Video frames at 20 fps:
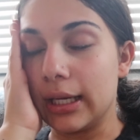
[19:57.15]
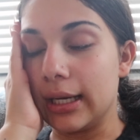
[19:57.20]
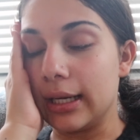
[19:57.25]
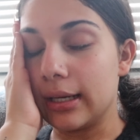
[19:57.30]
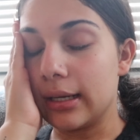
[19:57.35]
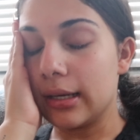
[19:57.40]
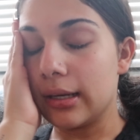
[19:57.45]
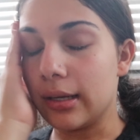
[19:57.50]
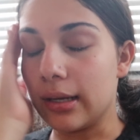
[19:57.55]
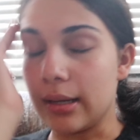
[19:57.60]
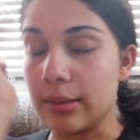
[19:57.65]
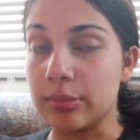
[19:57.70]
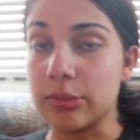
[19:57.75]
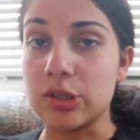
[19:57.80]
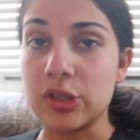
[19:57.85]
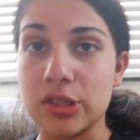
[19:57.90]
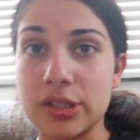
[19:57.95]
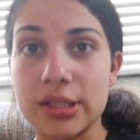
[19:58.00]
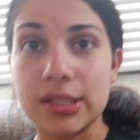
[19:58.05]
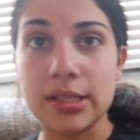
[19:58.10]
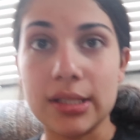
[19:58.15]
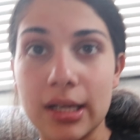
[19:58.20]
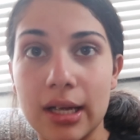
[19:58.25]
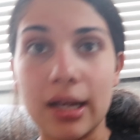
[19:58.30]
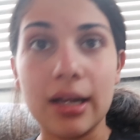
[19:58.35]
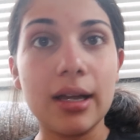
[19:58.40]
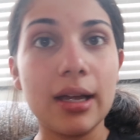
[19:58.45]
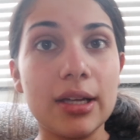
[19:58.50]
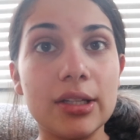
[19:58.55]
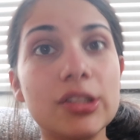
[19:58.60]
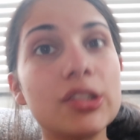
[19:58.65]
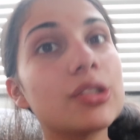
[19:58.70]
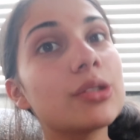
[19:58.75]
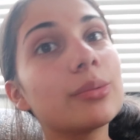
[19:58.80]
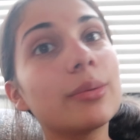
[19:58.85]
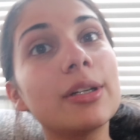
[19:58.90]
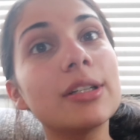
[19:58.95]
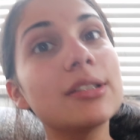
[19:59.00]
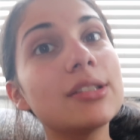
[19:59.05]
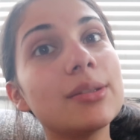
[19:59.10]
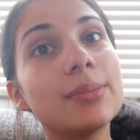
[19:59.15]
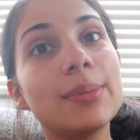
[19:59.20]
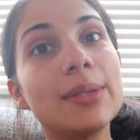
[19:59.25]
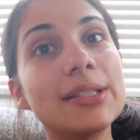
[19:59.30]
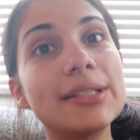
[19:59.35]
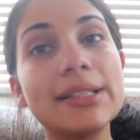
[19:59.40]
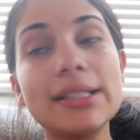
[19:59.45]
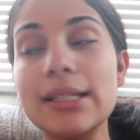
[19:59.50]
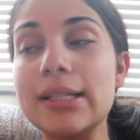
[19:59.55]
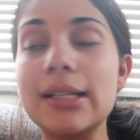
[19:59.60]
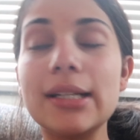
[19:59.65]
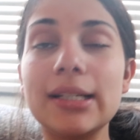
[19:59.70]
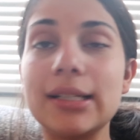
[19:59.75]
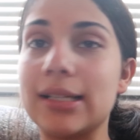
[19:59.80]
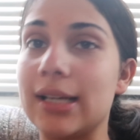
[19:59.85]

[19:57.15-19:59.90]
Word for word: Like, I'm just I just want to be sitting